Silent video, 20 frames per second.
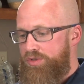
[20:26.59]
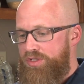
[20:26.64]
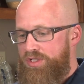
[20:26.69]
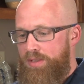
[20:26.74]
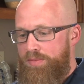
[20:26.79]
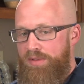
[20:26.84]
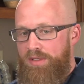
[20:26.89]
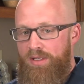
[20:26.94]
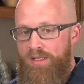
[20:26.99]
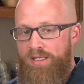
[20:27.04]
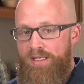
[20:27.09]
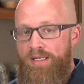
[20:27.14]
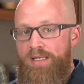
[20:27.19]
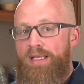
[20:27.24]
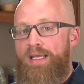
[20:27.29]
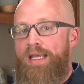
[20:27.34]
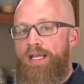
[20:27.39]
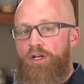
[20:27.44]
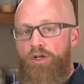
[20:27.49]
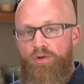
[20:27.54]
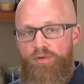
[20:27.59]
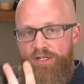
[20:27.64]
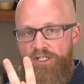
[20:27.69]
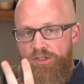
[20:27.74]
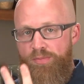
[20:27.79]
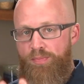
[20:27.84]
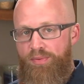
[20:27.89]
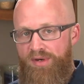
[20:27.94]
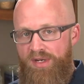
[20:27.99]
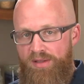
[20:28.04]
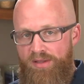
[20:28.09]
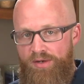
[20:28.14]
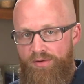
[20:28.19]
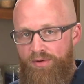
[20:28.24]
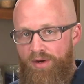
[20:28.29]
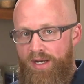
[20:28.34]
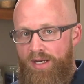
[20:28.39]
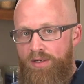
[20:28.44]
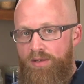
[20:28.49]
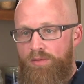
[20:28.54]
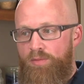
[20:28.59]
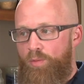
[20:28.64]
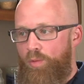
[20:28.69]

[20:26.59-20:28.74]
stimulate increased breathing rate.